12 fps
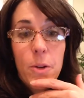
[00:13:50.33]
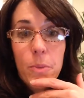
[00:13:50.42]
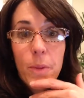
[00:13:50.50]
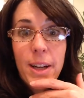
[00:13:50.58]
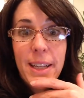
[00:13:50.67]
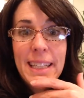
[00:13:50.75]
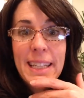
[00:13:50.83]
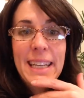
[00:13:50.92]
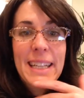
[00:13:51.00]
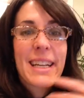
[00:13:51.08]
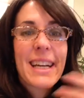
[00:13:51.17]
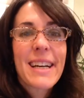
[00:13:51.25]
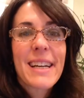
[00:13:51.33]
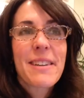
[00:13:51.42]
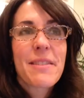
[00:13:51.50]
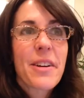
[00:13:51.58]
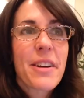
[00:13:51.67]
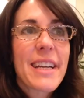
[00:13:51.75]
marketing are
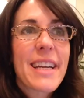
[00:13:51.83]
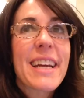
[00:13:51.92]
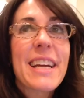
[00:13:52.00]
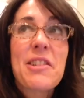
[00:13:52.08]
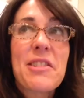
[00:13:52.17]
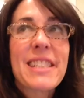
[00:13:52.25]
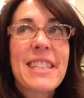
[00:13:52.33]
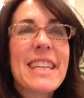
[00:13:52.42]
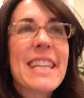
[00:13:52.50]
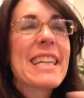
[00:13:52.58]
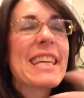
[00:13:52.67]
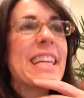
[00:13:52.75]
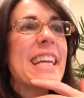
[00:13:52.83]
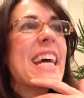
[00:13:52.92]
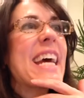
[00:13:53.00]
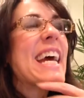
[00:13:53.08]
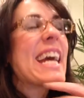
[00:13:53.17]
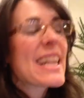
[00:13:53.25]
very interested in it.
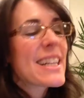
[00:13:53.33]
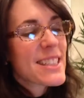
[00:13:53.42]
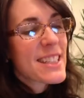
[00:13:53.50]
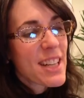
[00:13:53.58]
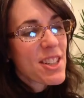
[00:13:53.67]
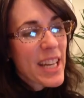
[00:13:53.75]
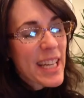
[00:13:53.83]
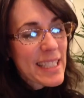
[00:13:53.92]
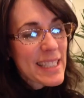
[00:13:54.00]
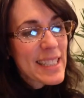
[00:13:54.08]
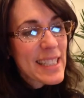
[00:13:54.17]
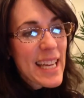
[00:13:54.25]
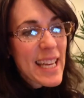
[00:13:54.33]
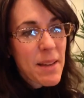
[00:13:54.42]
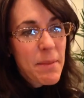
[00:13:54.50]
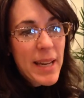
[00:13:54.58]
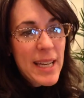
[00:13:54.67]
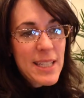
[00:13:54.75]
It's touched, I can see, the
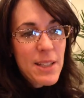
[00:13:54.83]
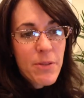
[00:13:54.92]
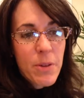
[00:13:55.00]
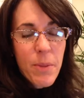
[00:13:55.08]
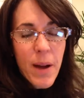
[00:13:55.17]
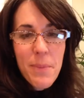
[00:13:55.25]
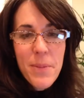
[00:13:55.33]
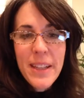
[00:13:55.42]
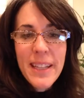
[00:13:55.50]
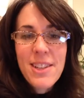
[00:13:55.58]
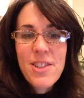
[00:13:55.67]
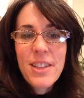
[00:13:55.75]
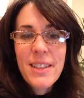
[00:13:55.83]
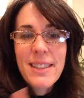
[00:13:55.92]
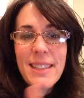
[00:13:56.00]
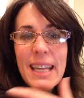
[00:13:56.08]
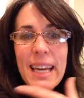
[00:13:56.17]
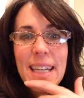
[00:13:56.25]
many different populations
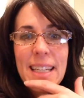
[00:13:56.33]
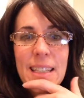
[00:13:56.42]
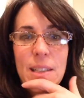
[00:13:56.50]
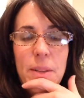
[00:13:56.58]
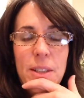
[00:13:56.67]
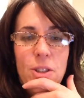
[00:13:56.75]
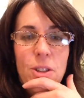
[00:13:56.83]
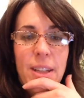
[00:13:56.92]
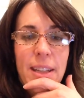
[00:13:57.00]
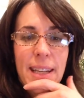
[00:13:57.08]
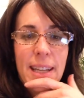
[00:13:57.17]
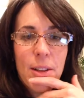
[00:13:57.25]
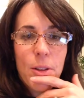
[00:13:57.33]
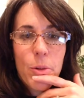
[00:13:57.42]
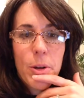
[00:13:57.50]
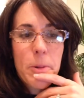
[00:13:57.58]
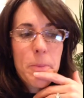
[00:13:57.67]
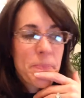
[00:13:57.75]
that it's been circulating
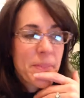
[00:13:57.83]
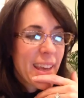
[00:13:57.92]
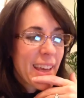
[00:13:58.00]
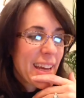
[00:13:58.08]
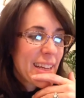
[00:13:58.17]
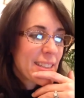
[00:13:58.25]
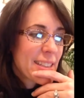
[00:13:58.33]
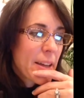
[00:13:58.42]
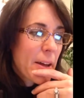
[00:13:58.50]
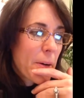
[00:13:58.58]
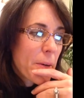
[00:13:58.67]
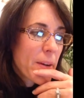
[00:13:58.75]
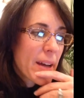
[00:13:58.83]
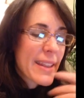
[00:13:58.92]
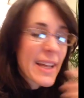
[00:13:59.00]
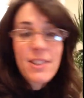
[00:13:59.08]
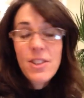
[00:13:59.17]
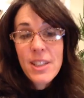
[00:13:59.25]
through. And so
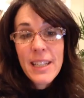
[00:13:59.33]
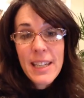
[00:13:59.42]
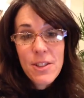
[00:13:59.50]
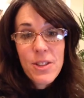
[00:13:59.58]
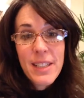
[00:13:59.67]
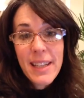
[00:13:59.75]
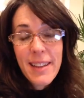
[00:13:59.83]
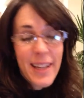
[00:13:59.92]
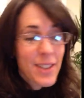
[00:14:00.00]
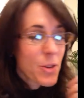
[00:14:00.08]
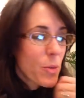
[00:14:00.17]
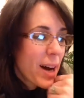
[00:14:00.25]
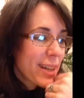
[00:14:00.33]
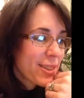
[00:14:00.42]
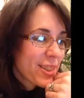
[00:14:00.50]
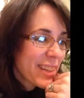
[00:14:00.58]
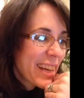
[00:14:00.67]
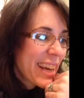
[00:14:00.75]
that's just an interesting thing to
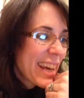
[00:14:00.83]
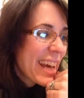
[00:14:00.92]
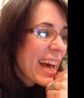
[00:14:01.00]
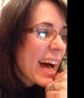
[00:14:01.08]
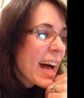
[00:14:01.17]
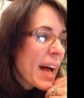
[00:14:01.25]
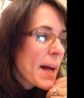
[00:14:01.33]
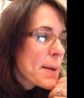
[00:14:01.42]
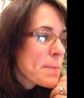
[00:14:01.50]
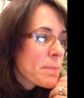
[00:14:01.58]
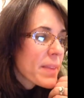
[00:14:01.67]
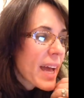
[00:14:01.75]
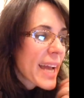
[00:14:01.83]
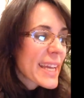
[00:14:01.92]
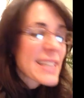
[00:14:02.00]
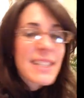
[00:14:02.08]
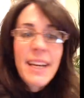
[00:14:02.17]
watch. I guess I